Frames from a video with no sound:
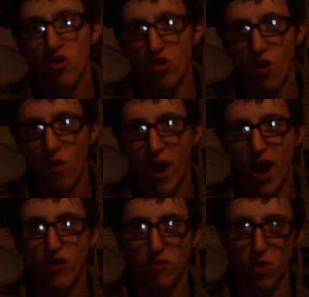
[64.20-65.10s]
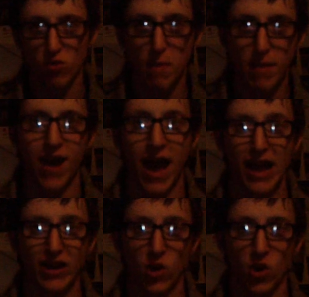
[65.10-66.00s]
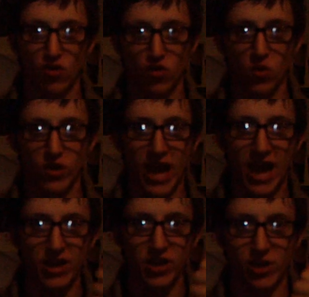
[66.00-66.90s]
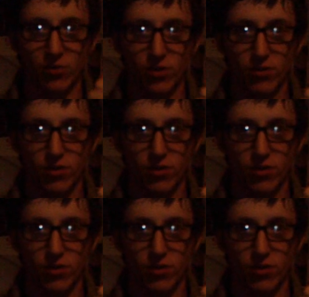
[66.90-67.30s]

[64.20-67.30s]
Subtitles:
So I went and spoke to my mate and got a sword and a shield.